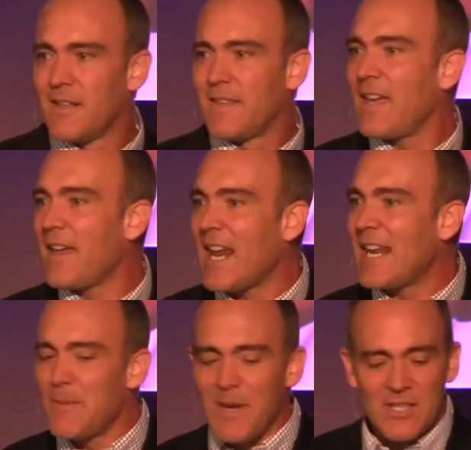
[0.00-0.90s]
They had
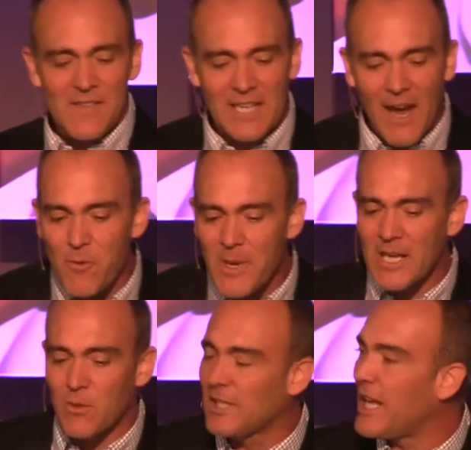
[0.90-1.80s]
enemies in the
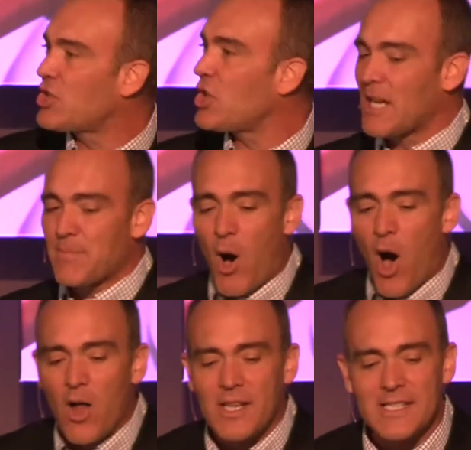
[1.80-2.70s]
government and religion and
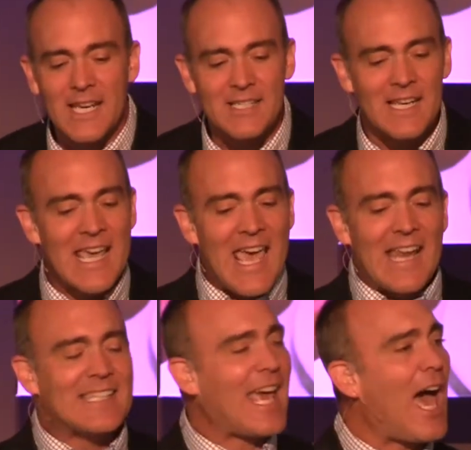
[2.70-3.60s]
politics,
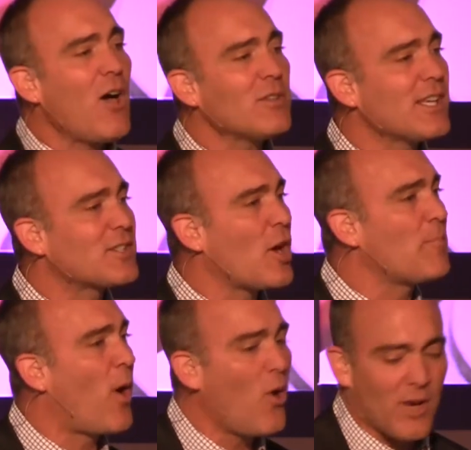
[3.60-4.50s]
and countless
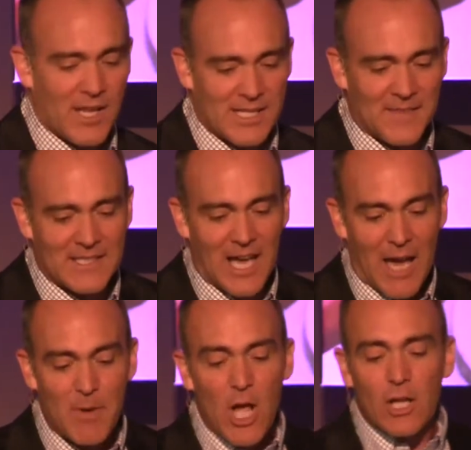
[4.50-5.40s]
opponents at the
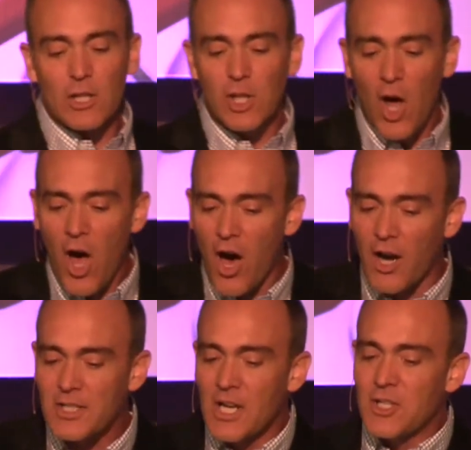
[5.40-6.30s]
time
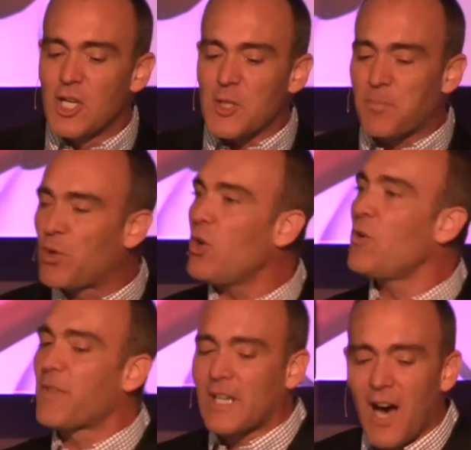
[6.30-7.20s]
longed to
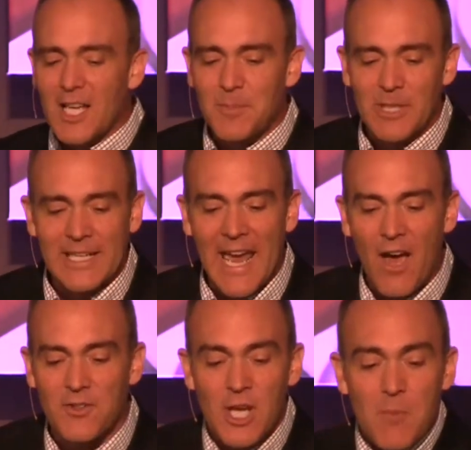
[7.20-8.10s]
disprove the gospel
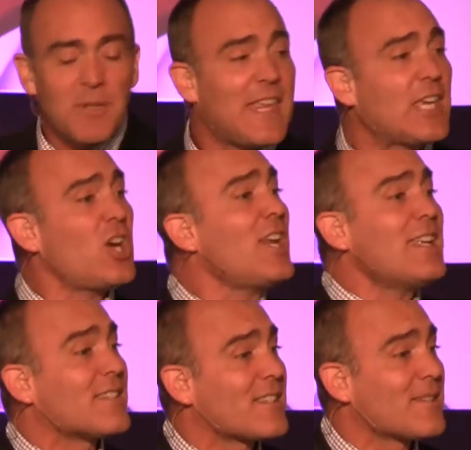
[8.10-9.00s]
accounts, but they
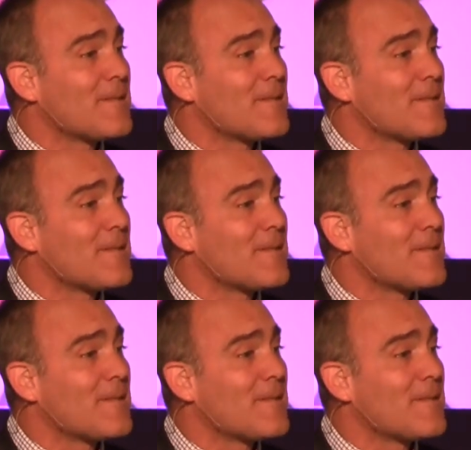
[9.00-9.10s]
couldn't.